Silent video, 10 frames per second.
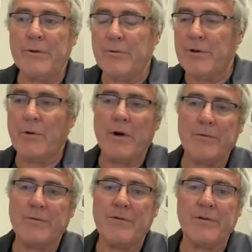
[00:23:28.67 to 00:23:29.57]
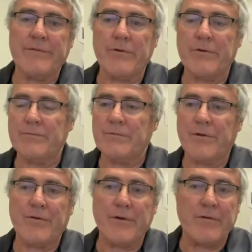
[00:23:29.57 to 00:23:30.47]
We would go out, deliver
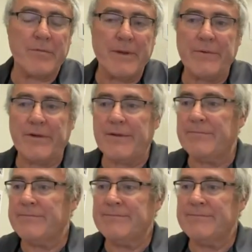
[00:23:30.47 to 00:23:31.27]
service maybe